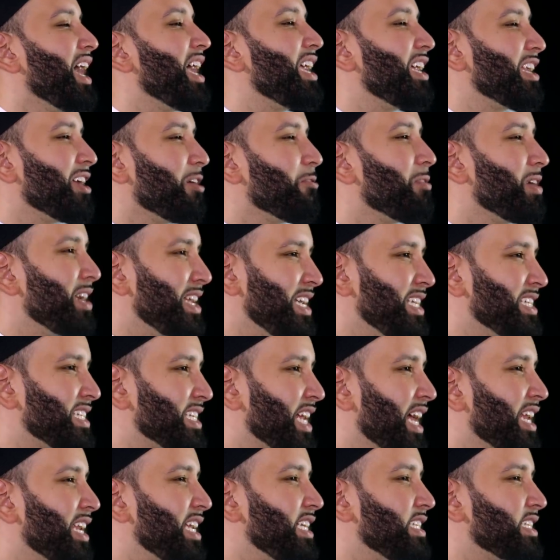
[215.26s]
And you know what he
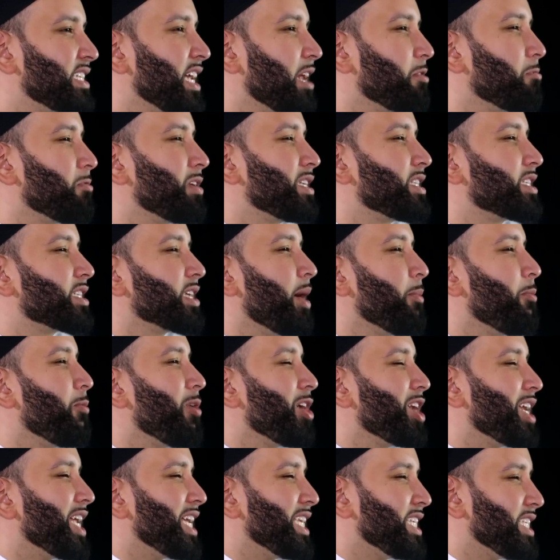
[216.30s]
said? He said, when
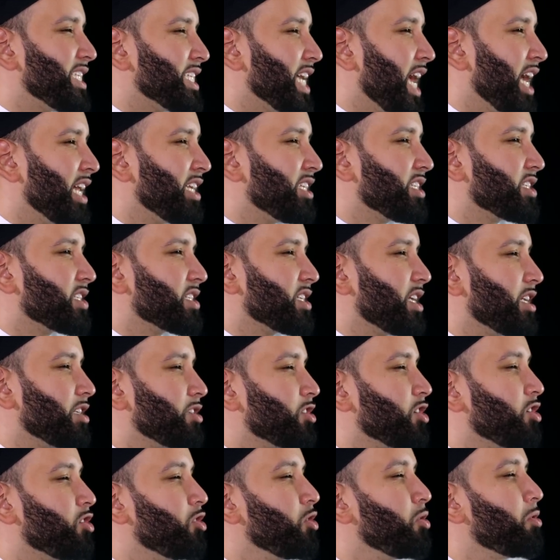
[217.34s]
someone intends
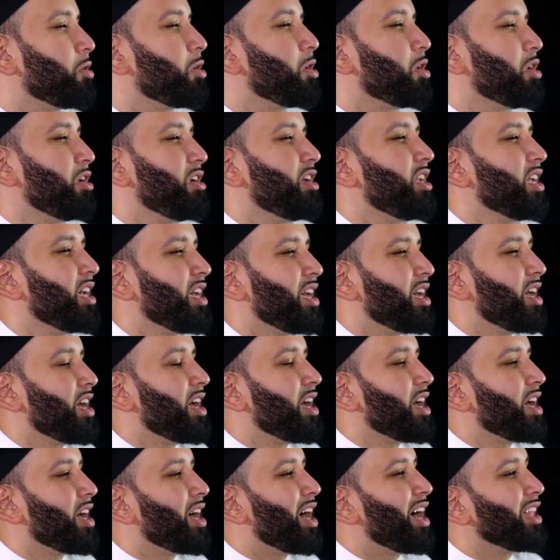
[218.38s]
to do good,
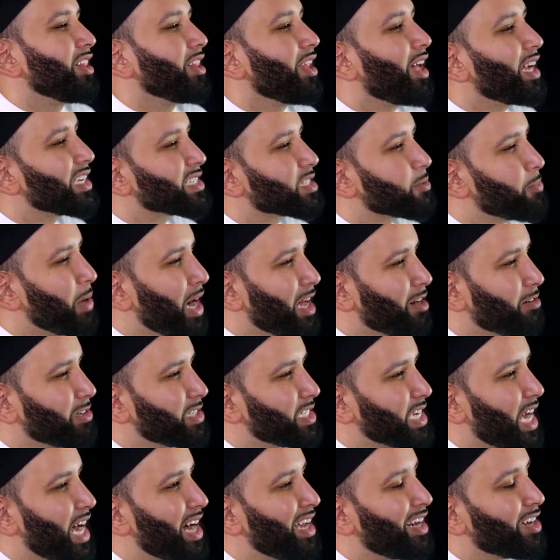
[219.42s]
Allah
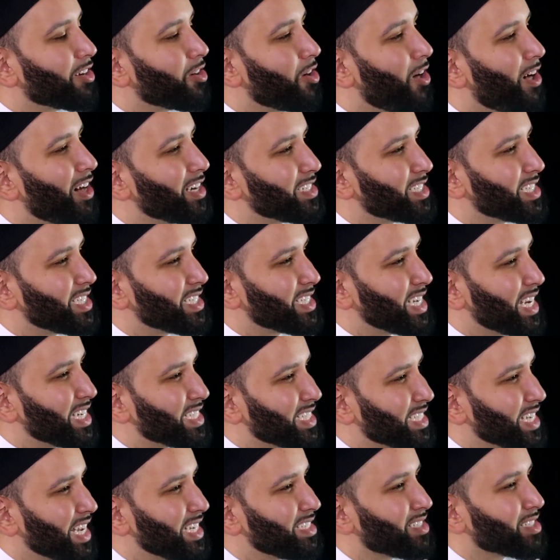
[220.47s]
subhanahu wa ta'ala causes a
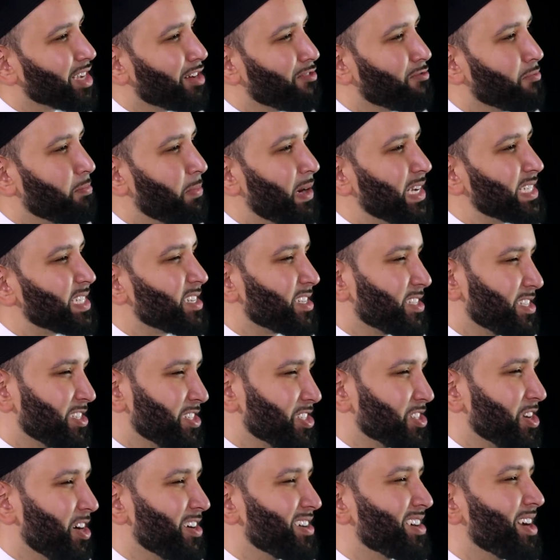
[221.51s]
sense of musk
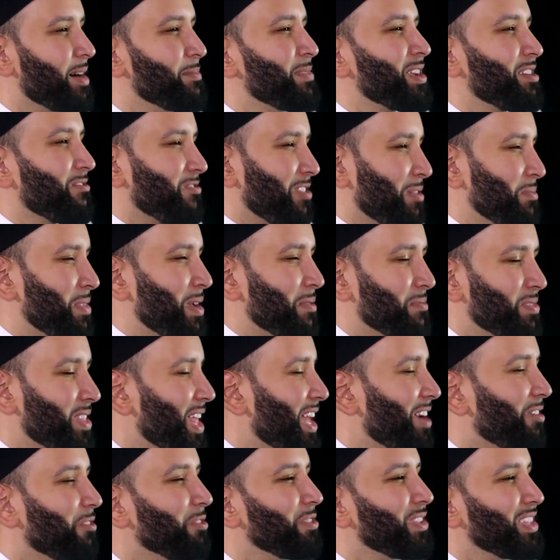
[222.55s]
to start coming from him
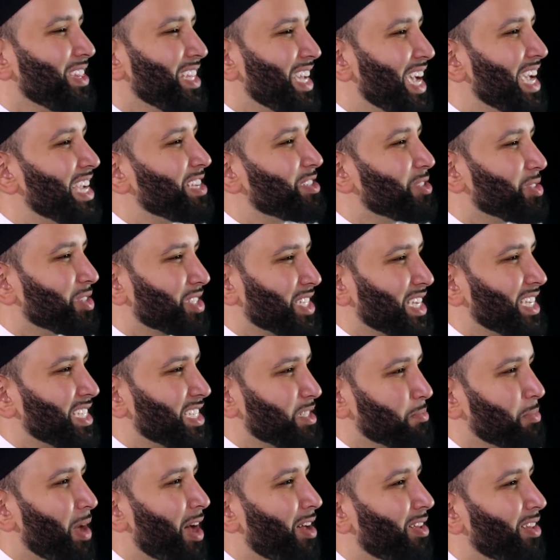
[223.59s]
that only the angels
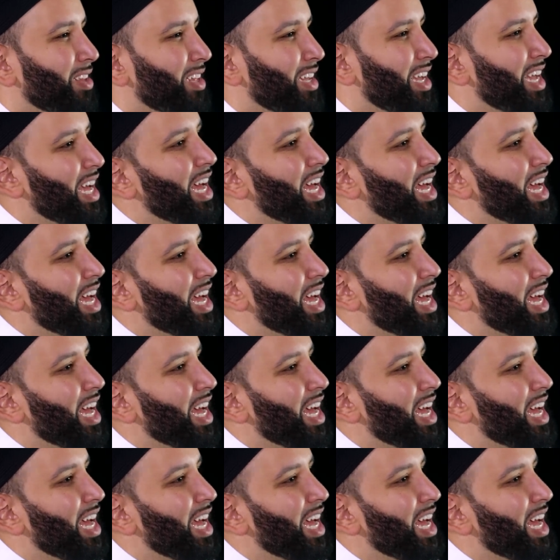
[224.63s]
can smell.